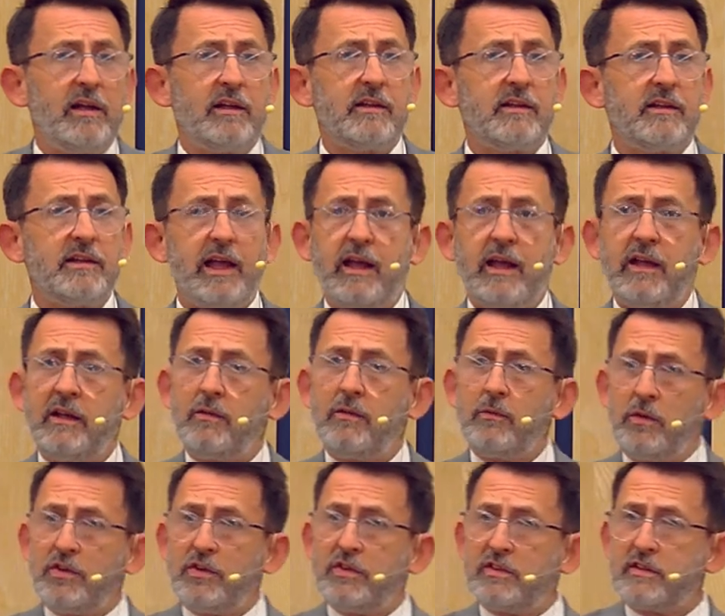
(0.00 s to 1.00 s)
then it
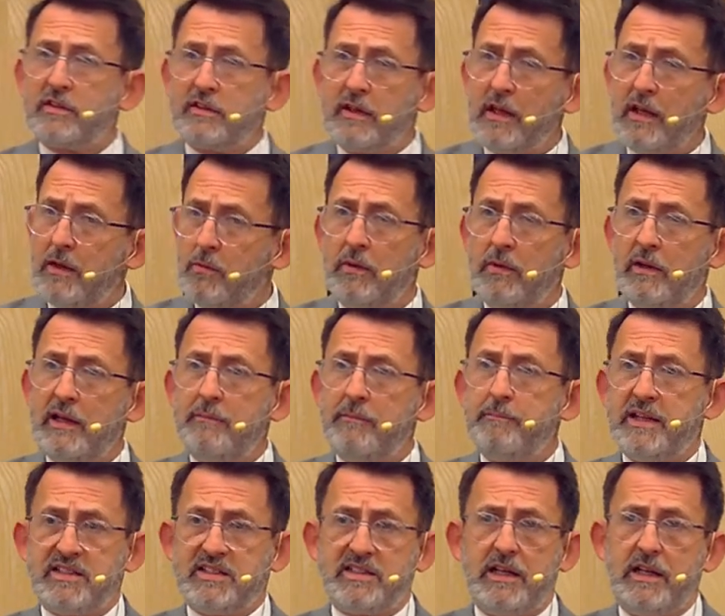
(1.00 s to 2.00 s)
was equally
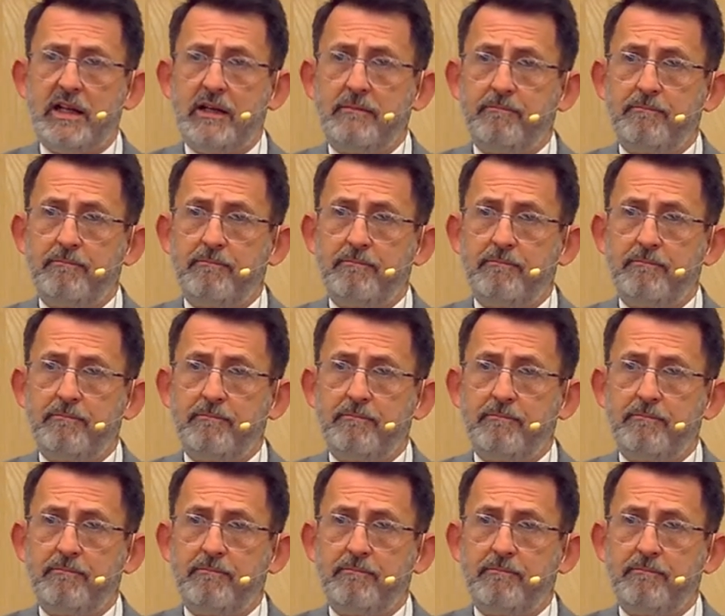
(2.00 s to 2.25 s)
busy.